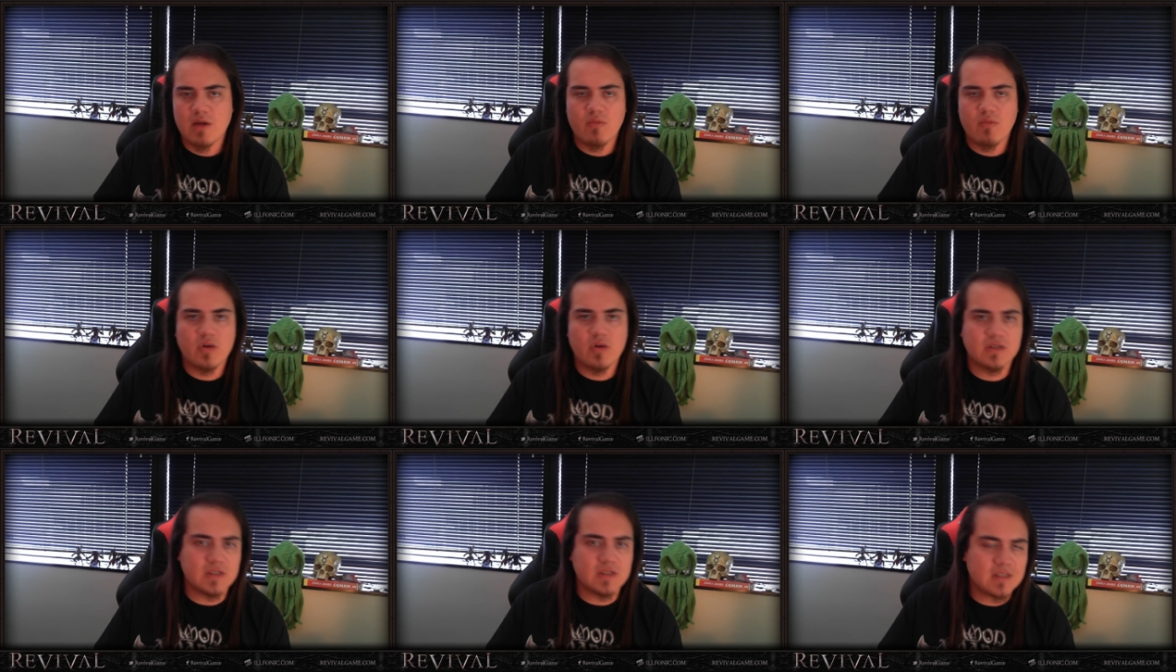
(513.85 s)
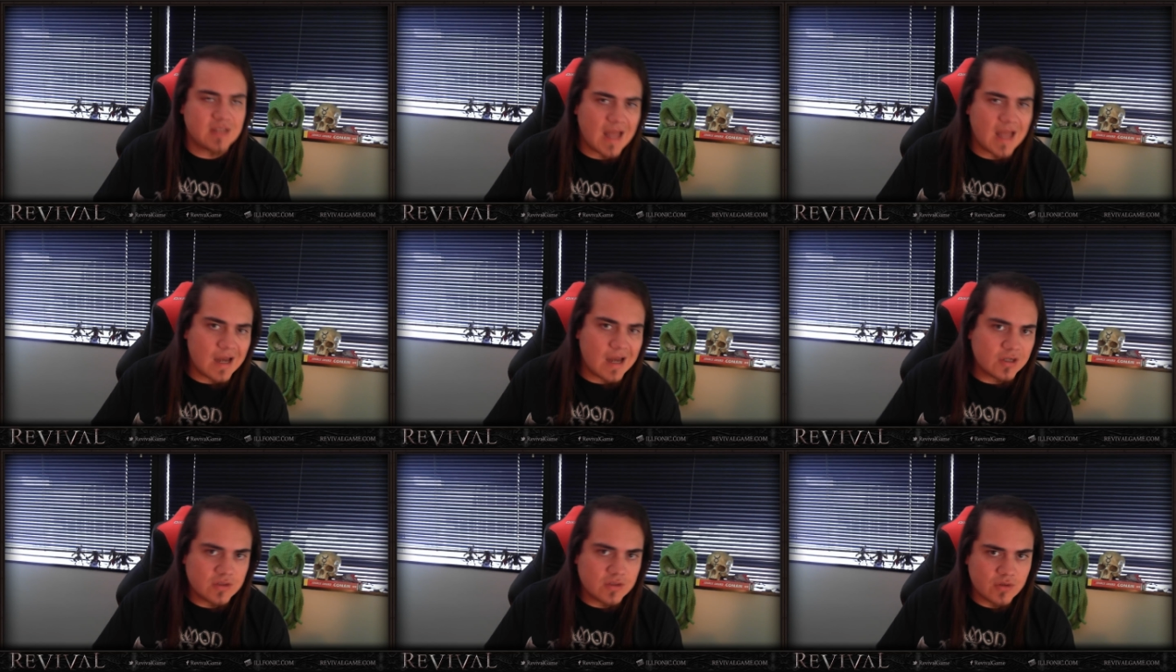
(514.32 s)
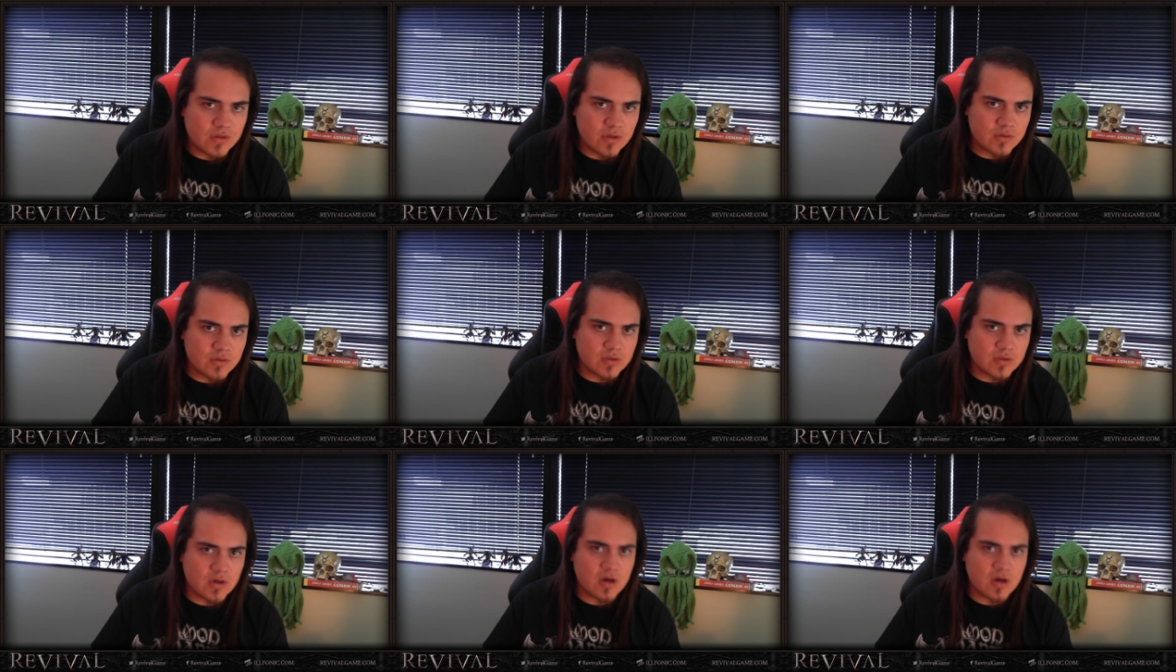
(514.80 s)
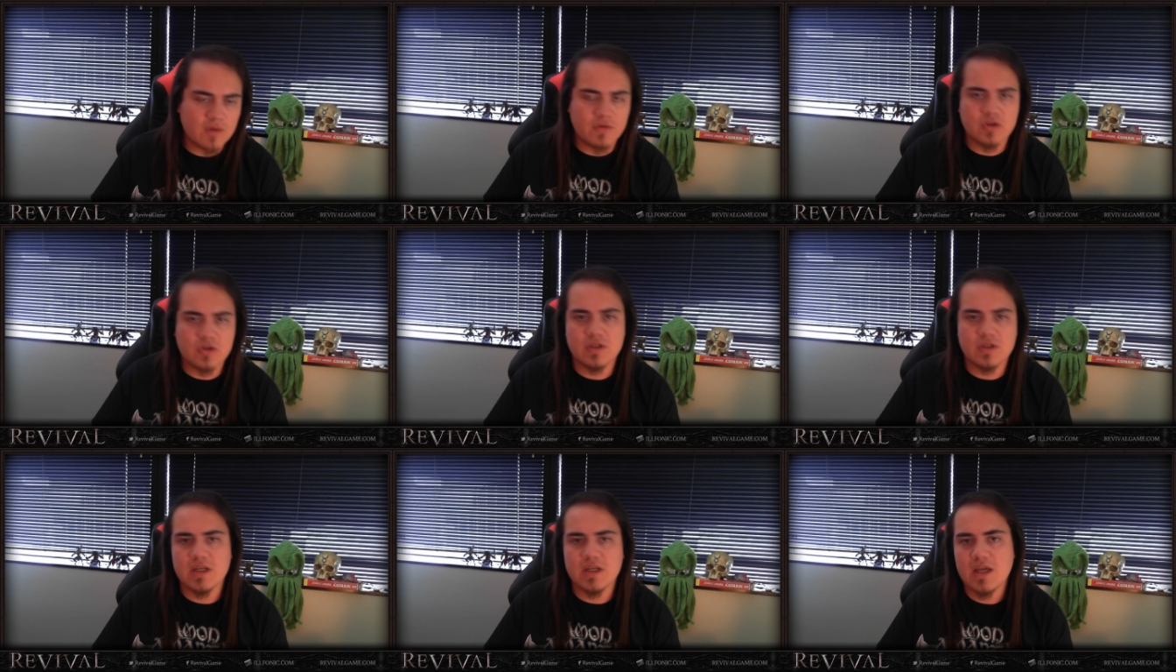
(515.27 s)
what the status of those are, if
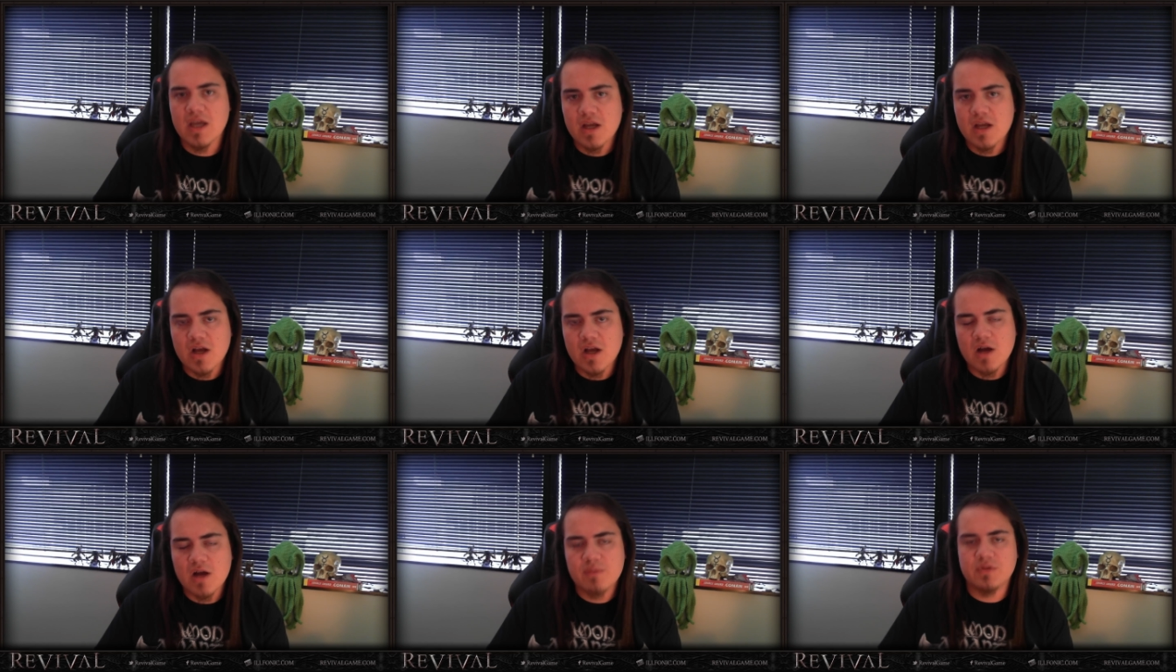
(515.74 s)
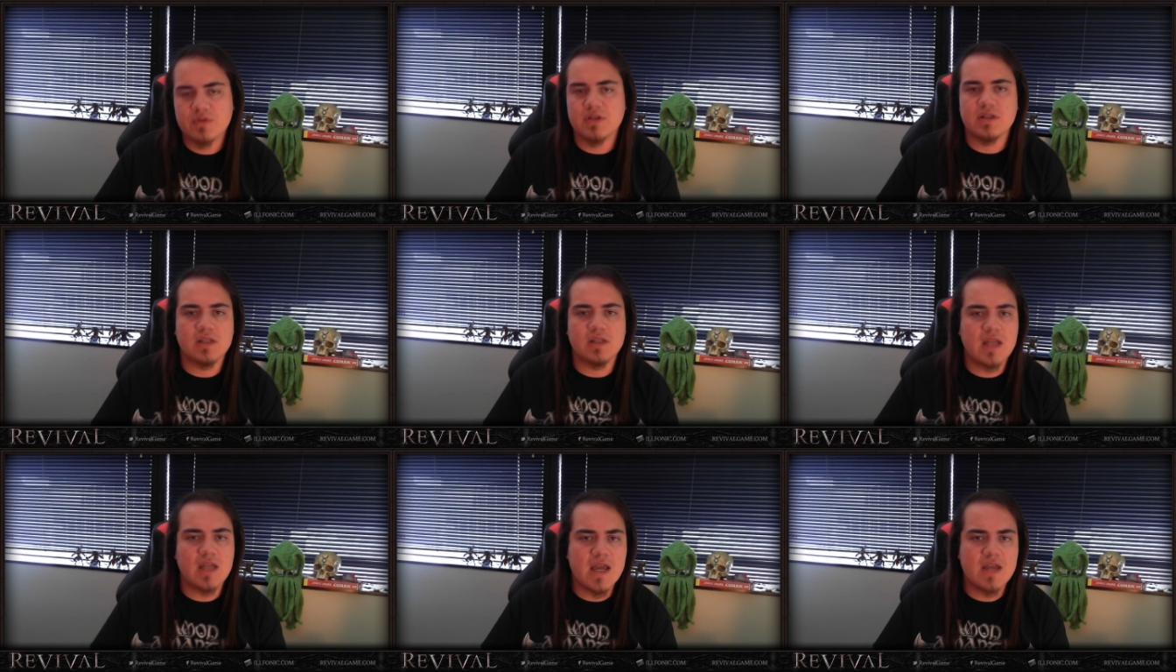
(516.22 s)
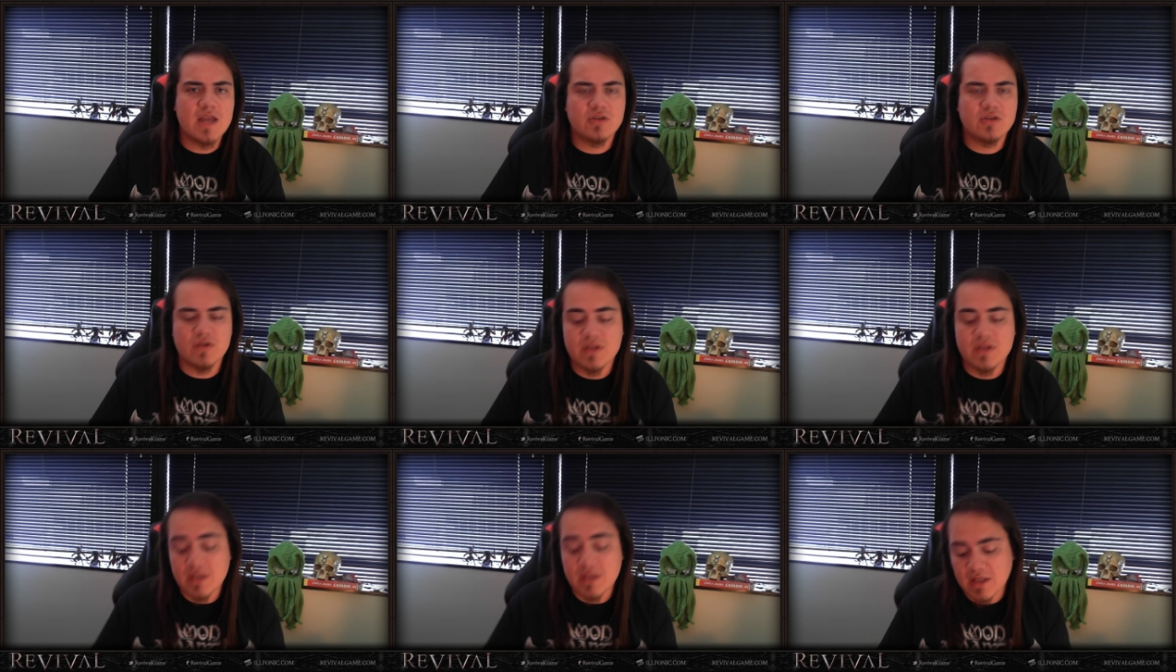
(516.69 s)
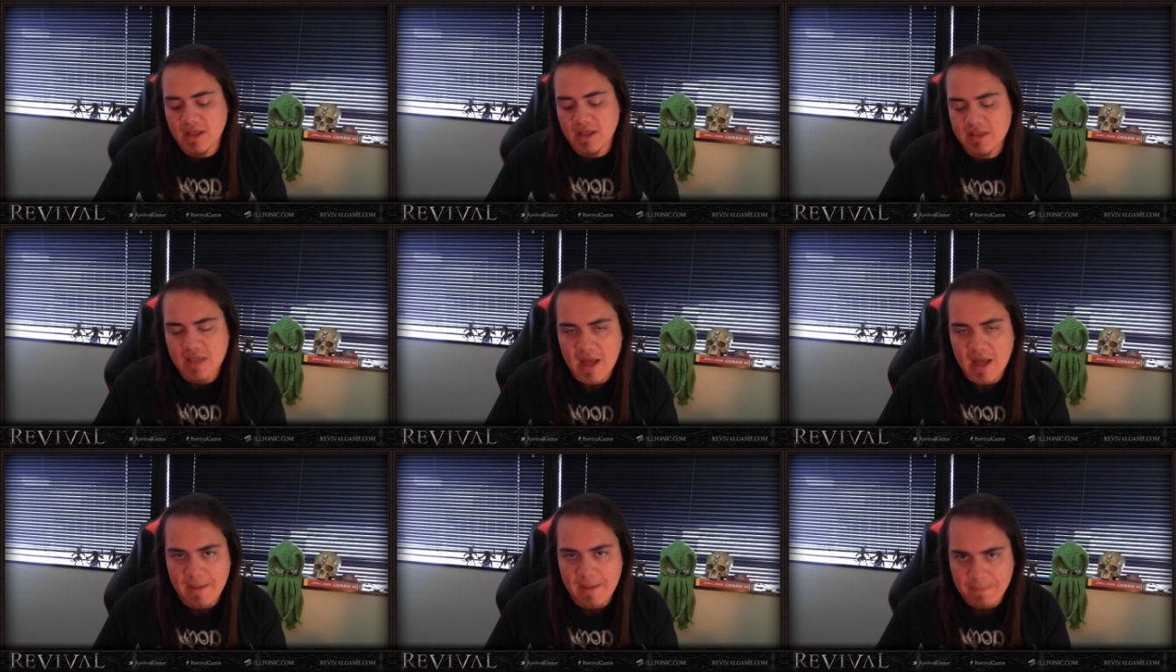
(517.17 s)
there's any hiccups and delays or anything
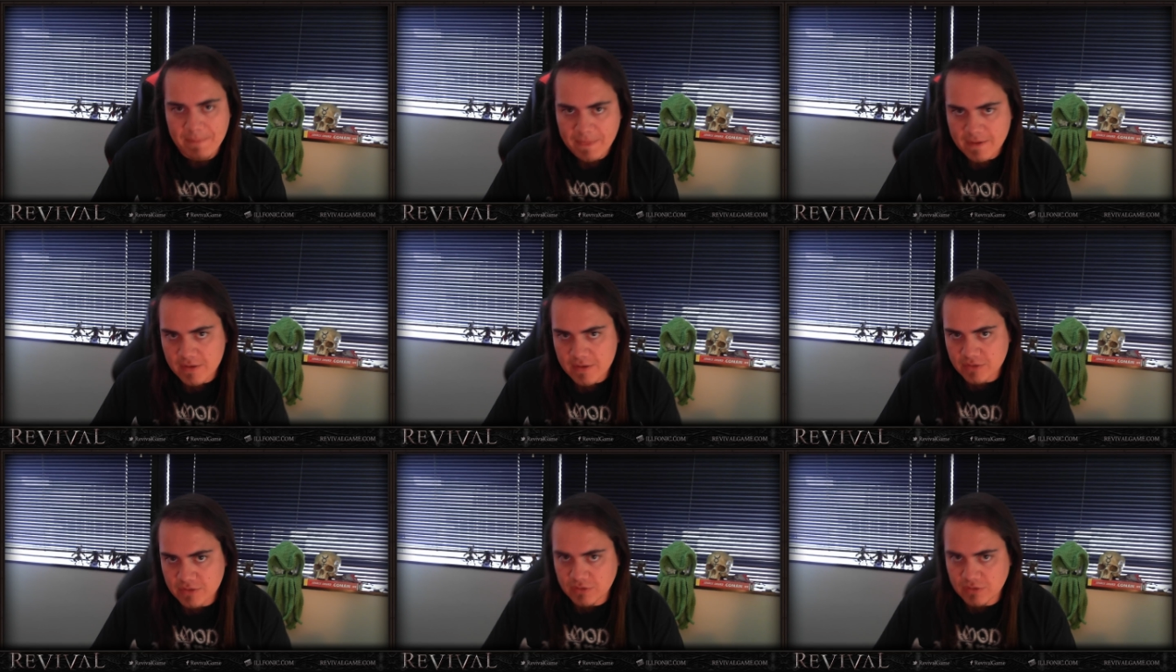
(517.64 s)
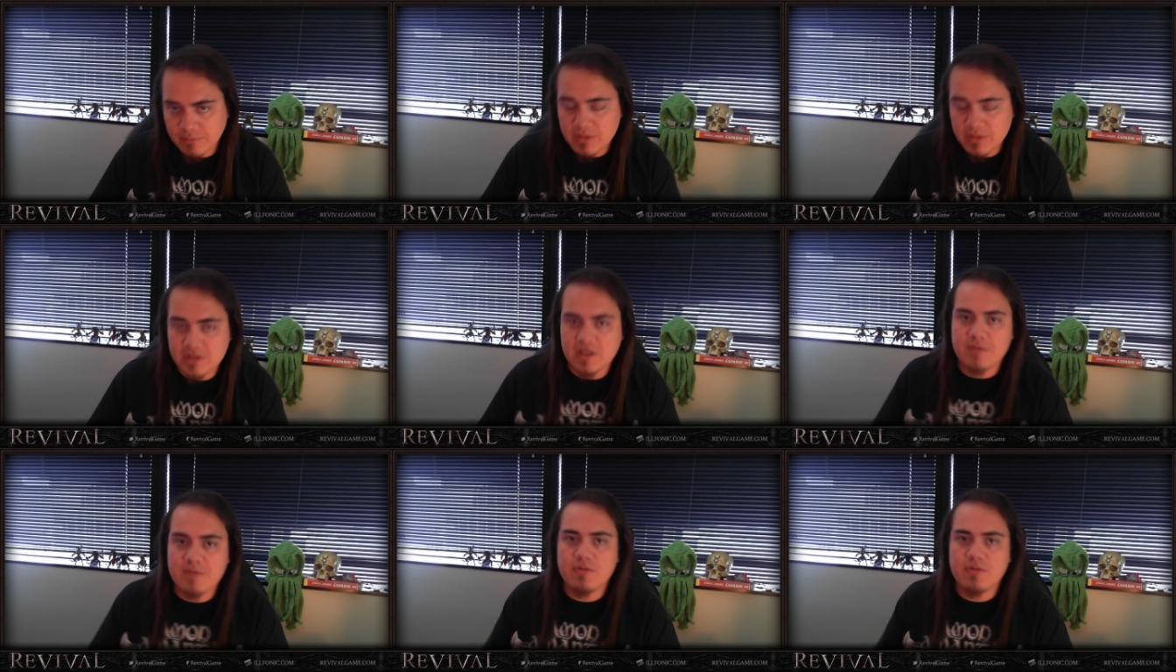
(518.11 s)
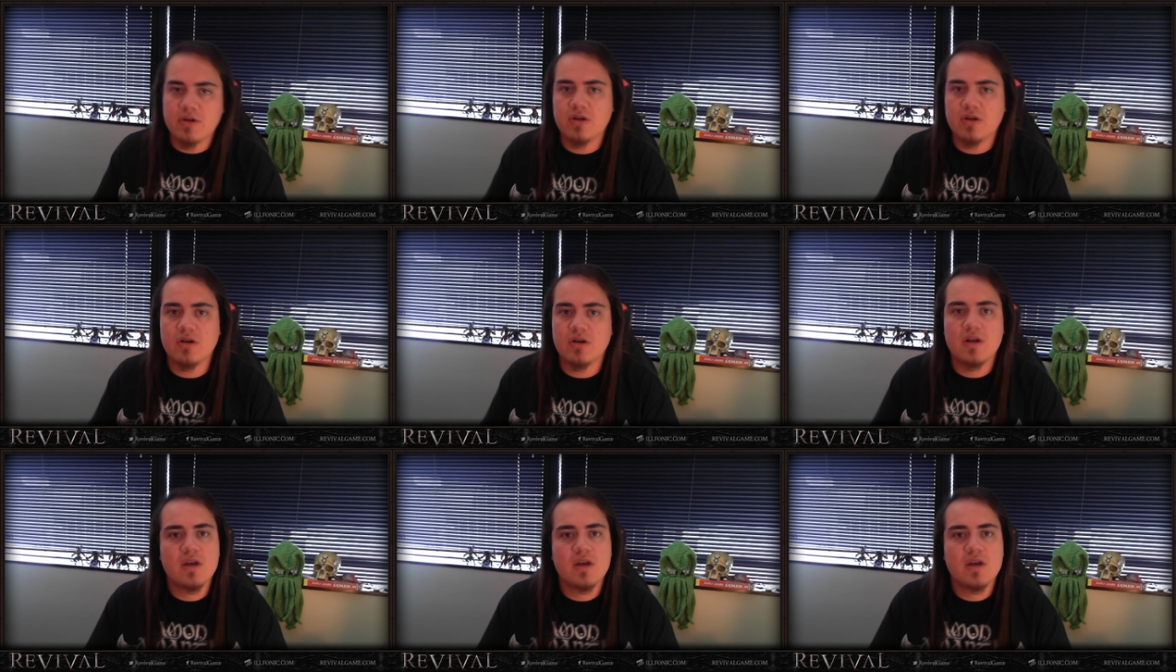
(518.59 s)
like that. So please keep your